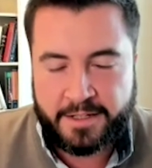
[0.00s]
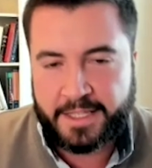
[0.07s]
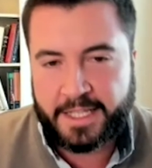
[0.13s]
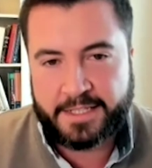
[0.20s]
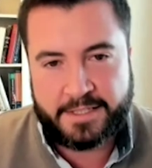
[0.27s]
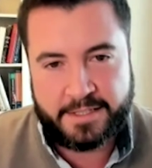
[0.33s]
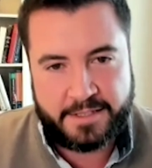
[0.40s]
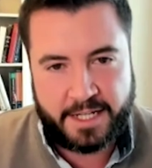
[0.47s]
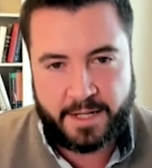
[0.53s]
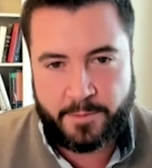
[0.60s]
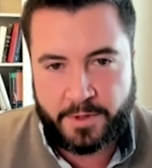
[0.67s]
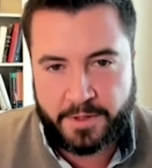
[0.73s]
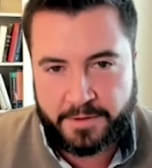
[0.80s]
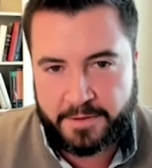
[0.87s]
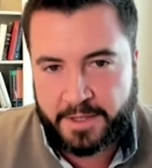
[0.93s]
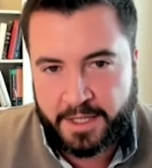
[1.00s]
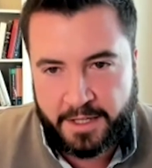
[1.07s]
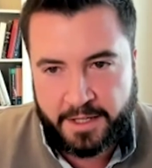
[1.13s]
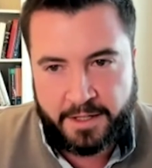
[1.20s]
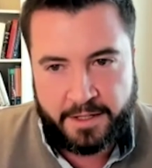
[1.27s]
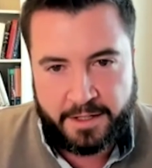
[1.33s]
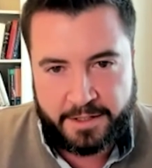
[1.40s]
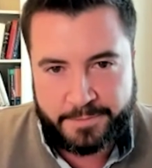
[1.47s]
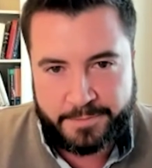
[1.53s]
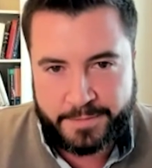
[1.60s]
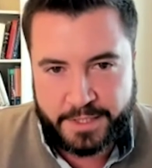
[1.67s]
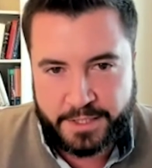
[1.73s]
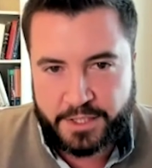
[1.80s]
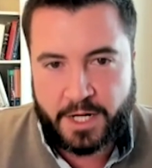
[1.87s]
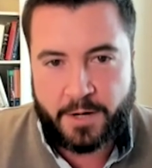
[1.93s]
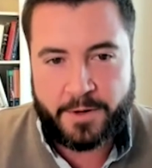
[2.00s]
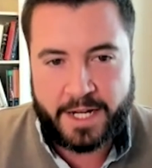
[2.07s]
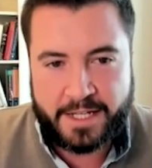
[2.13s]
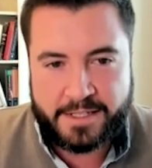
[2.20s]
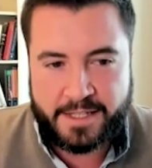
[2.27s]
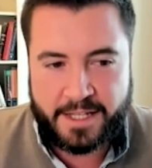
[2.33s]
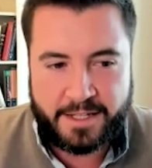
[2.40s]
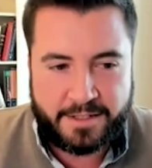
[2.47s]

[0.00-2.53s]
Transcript: and that's the same with shower heads